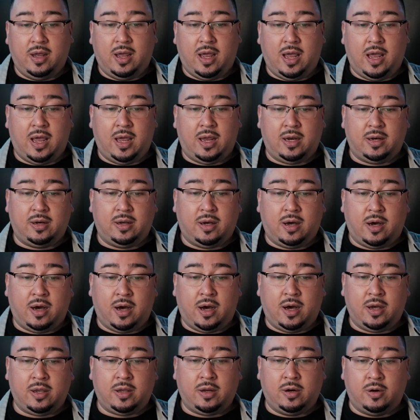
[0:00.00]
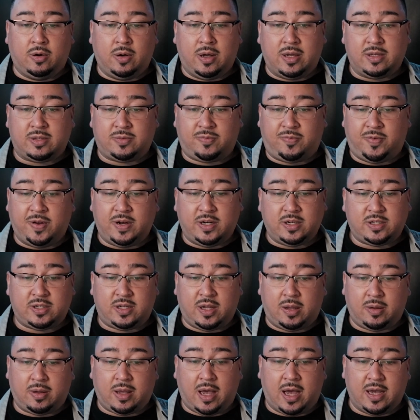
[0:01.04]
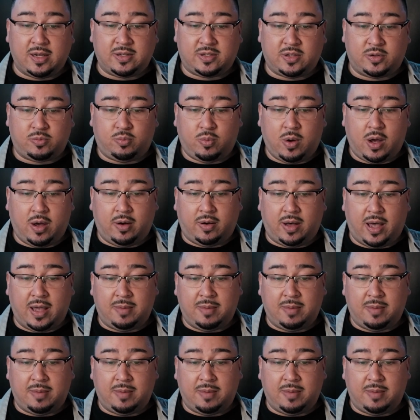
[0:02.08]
And, has finished guys as well.